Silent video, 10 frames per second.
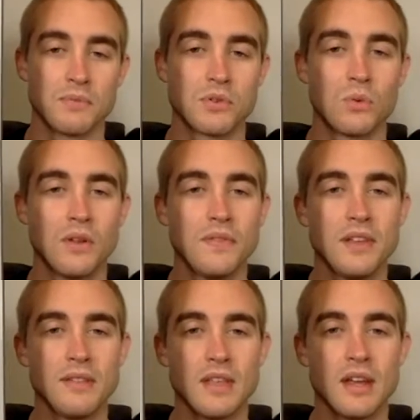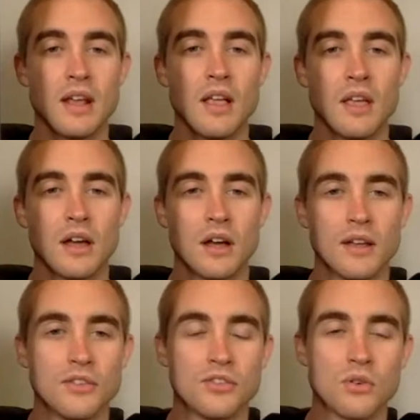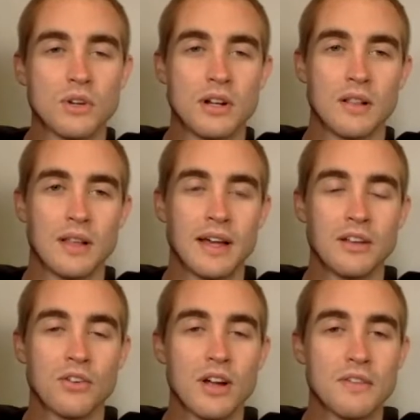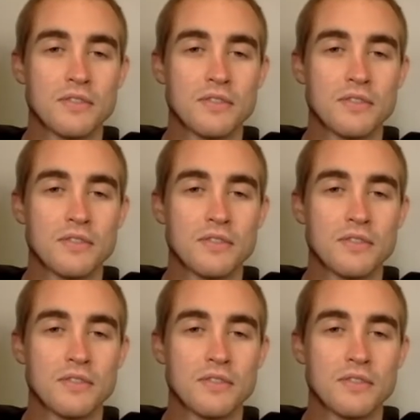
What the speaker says: So one thing that is shown in a line graph,